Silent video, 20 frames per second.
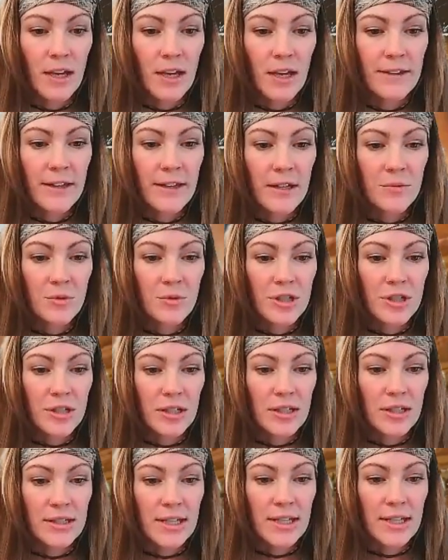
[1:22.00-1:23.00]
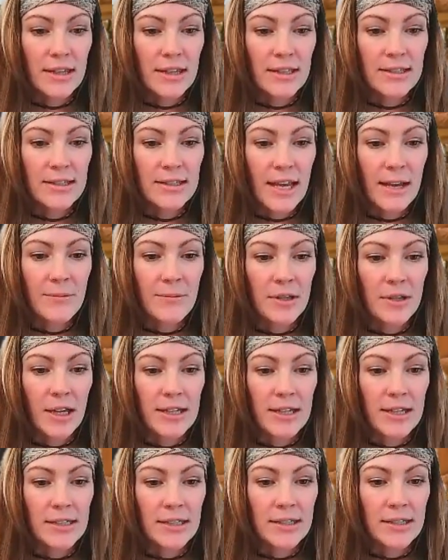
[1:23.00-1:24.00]
And then we're just going to take the same
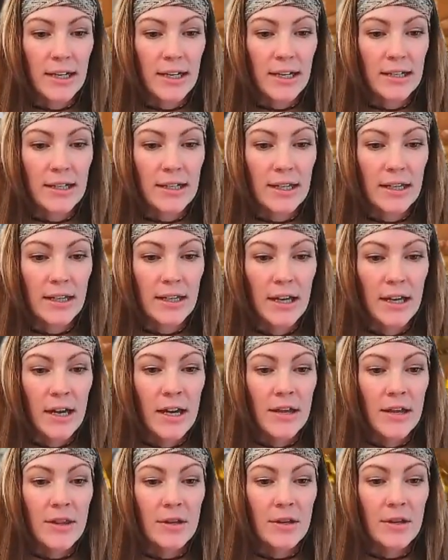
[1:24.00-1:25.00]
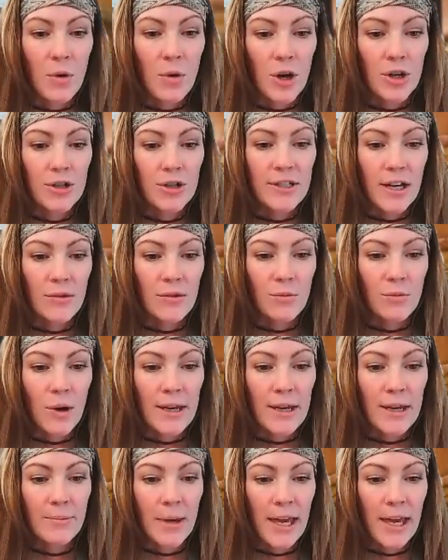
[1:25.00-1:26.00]
glazing technique, the watered down
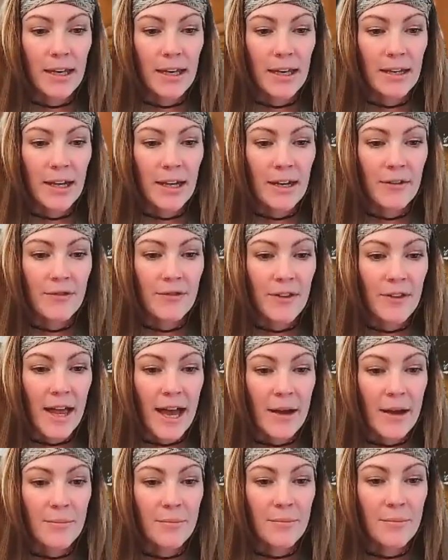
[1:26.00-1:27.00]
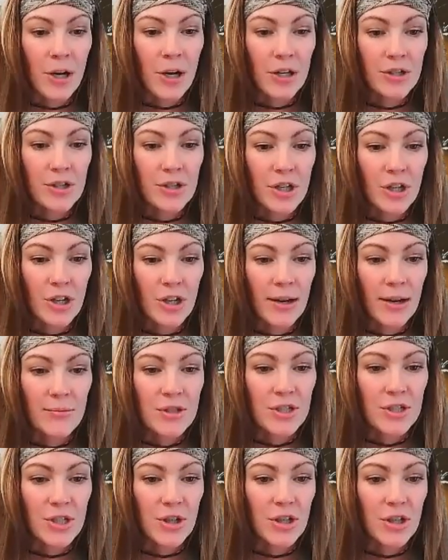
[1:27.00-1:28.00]
white paint and a flat brush here, and I'm
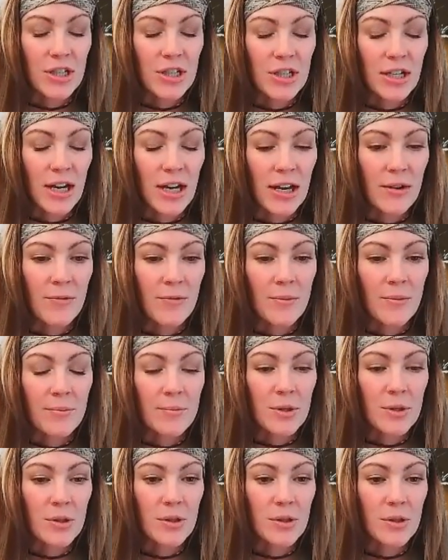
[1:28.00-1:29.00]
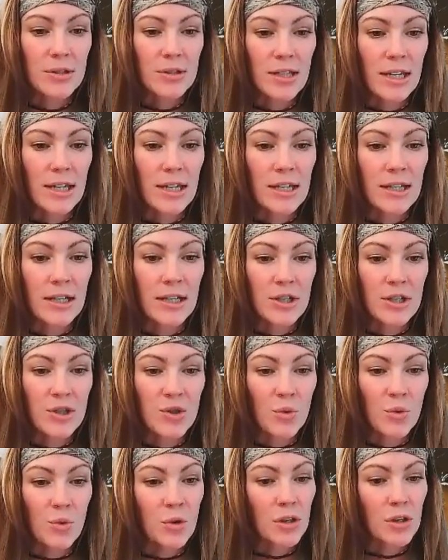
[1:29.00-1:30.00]
just starting to kind of build in a
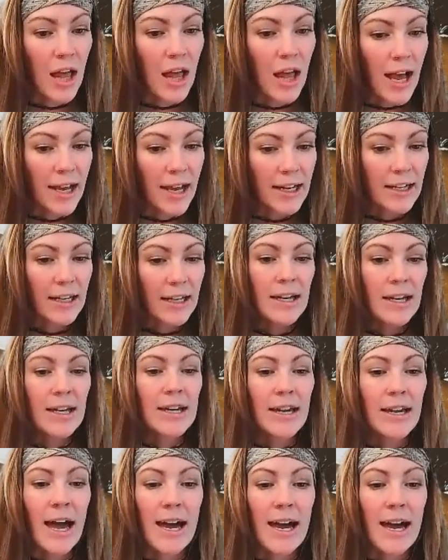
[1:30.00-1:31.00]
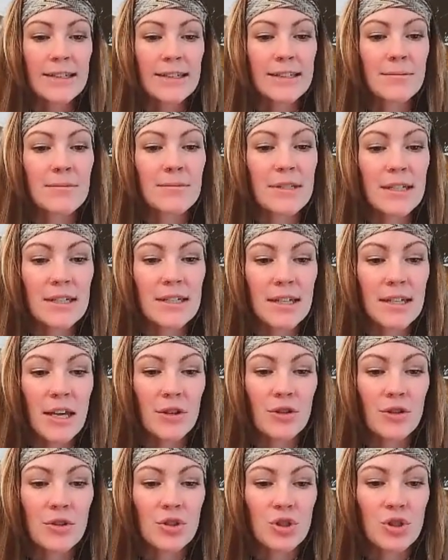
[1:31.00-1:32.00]
shoreline, add some
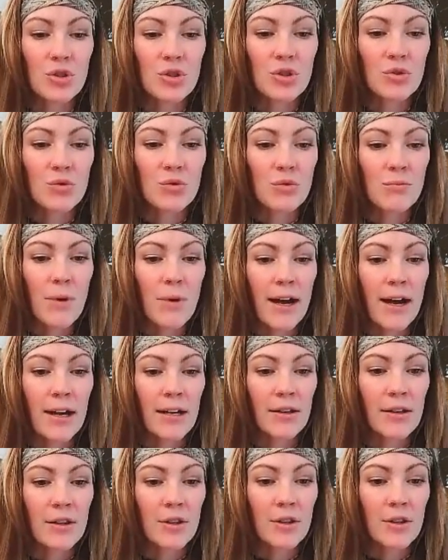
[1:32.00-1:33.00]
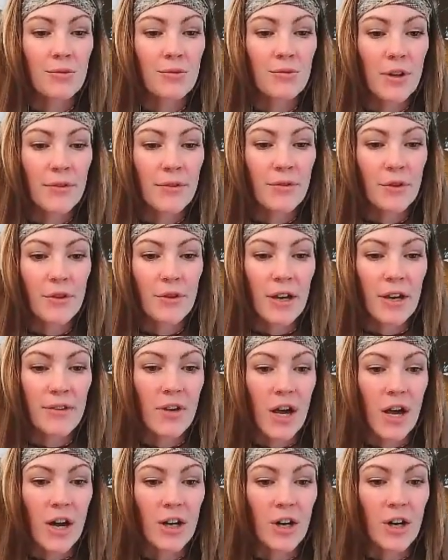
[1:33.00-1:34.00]
detail to my little river that
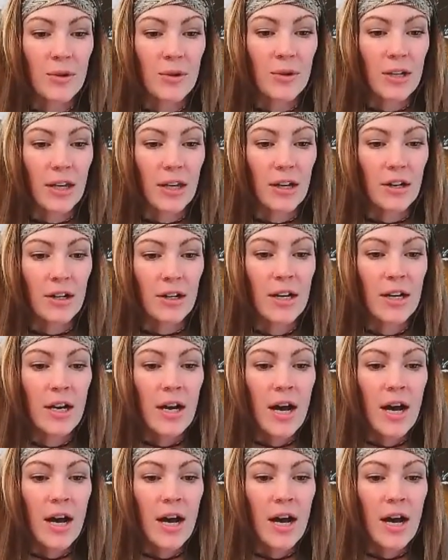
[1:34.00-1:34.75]
I've got going here.